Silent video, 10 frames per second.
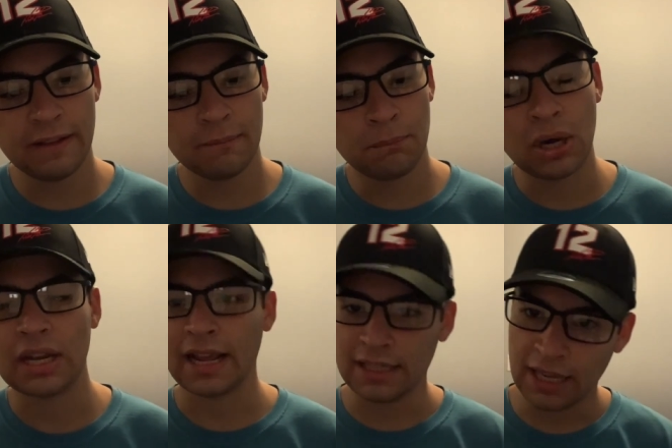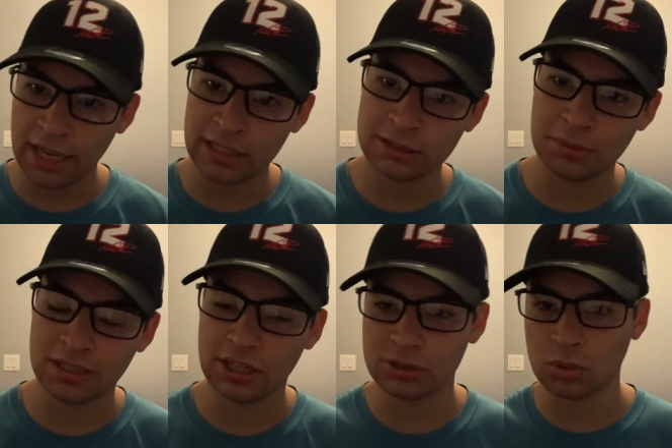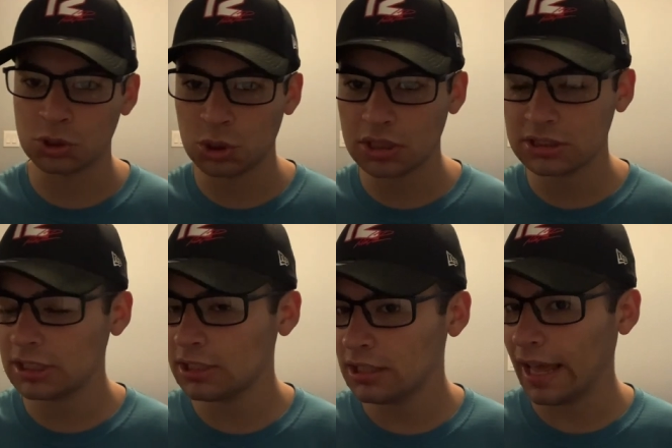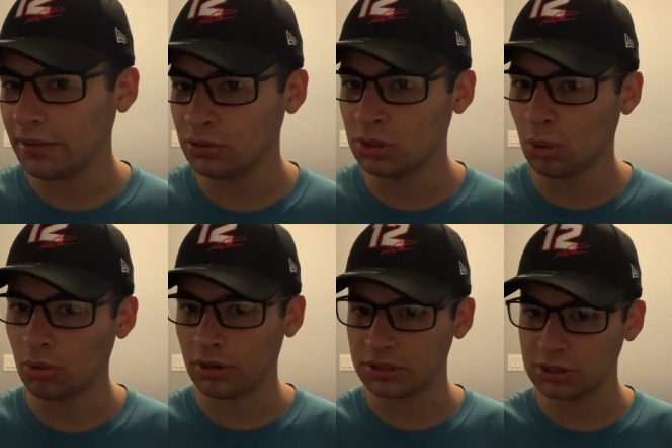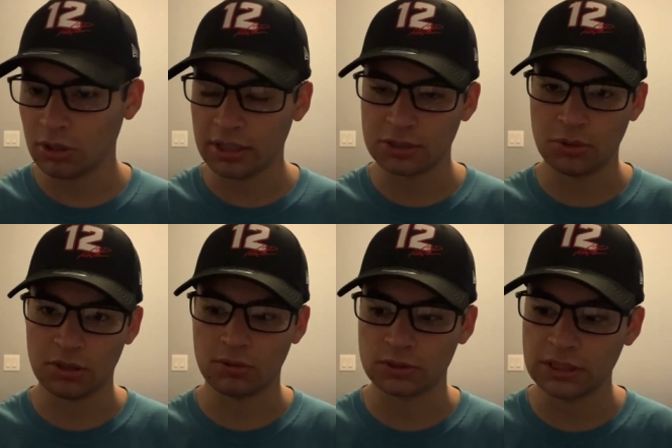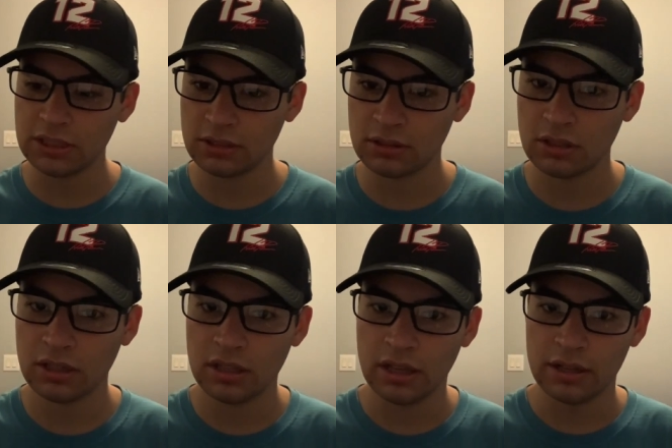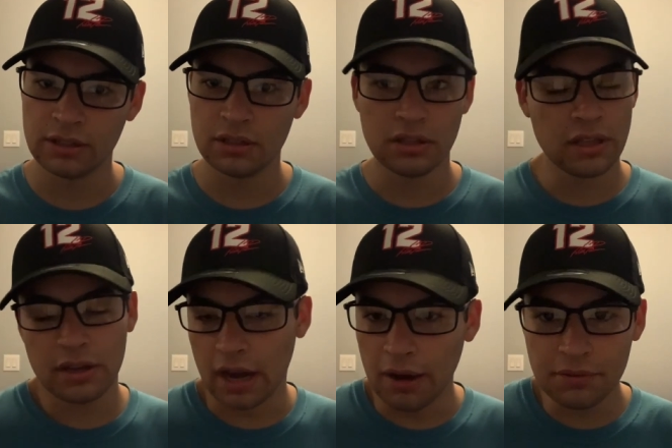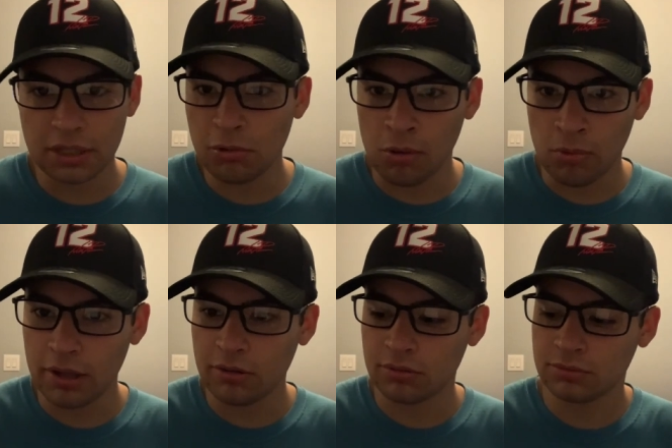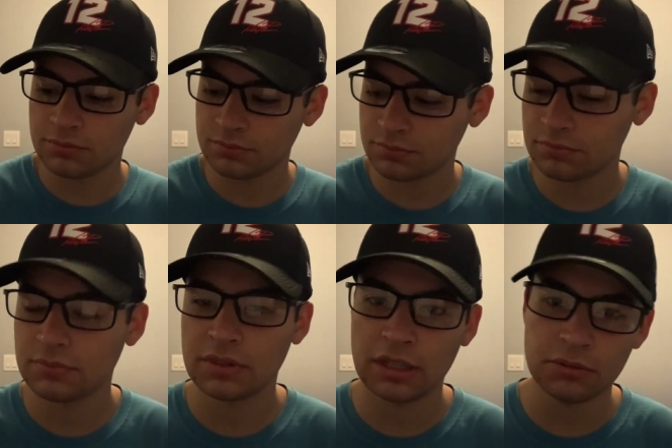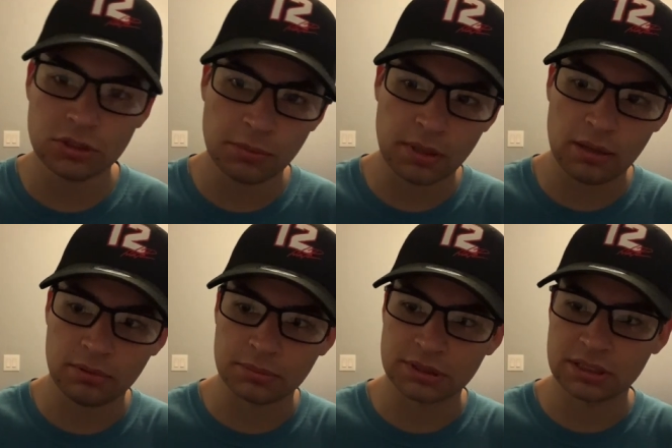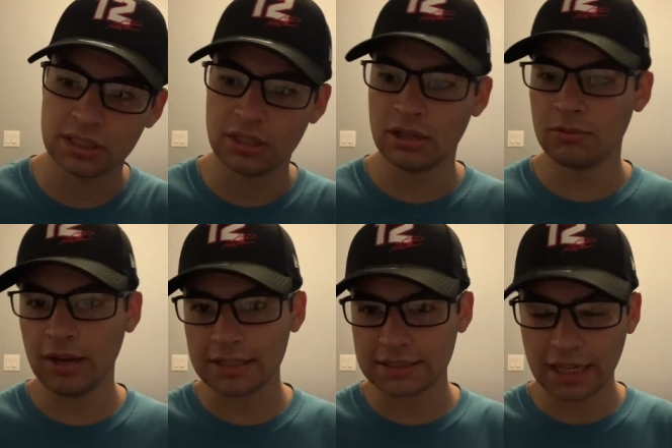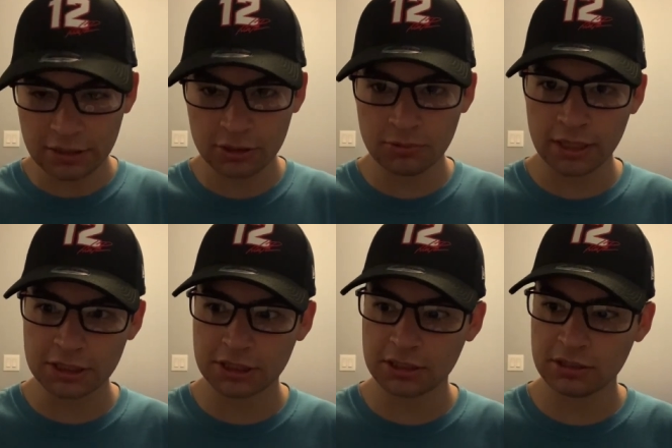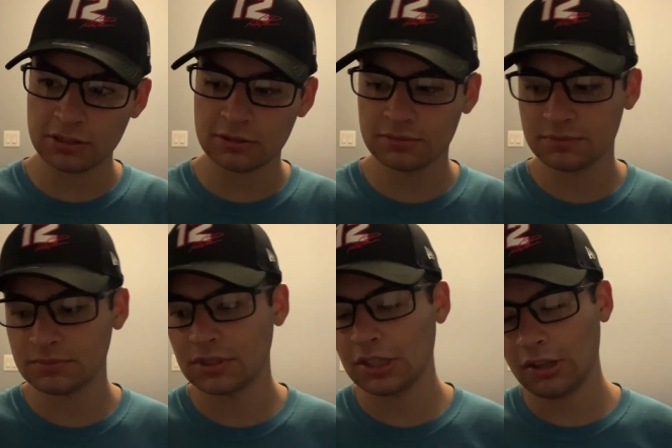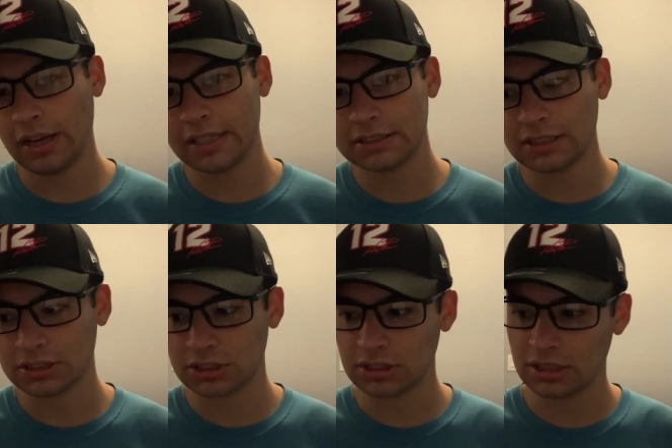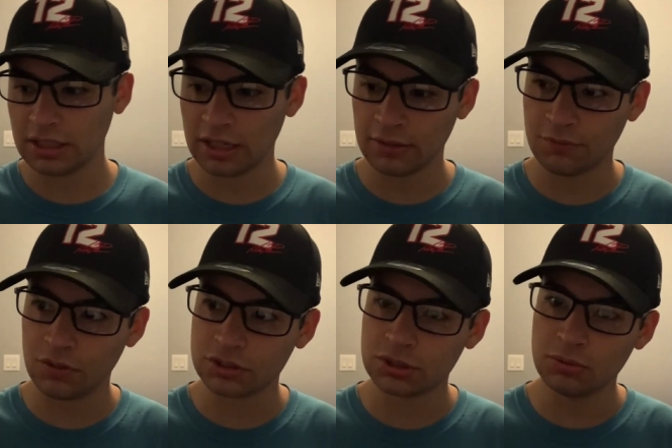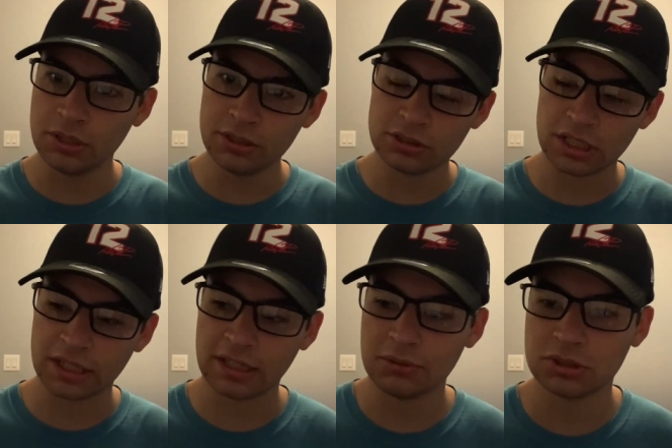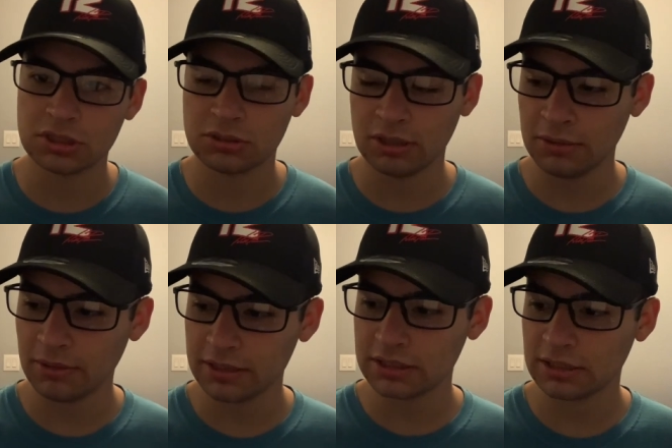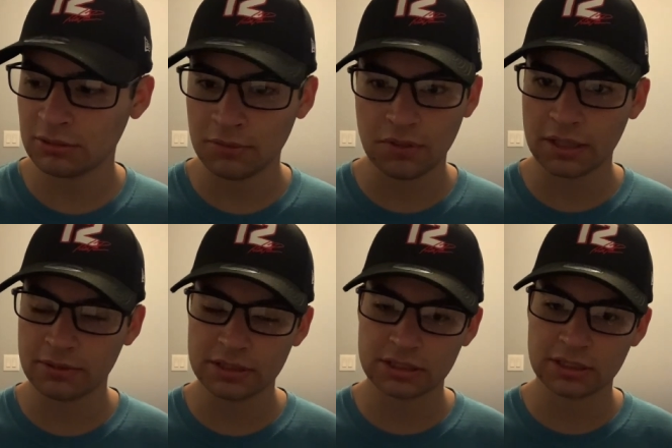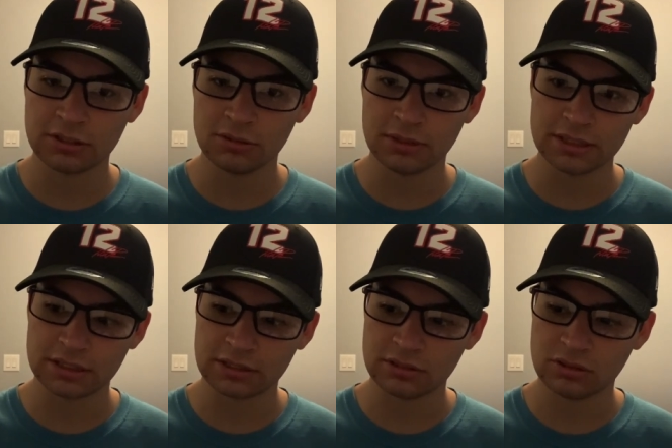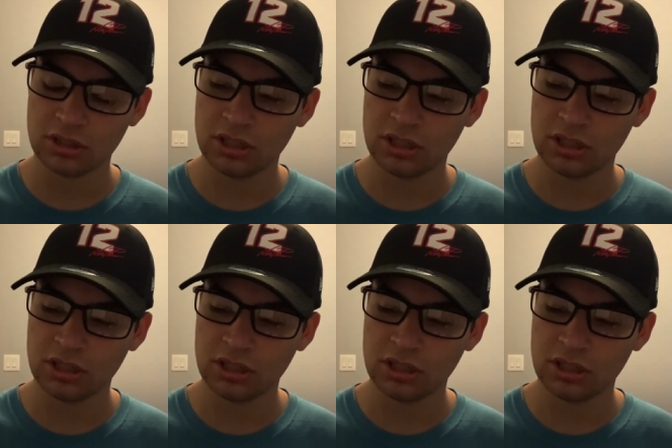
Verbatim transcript: But I can't because when trucks did Eldora starting in 2013, everything went well. There was no problems we actually had good racing. Not as such. Like, first two years, like, it was just green racing, green flag racing, good racing.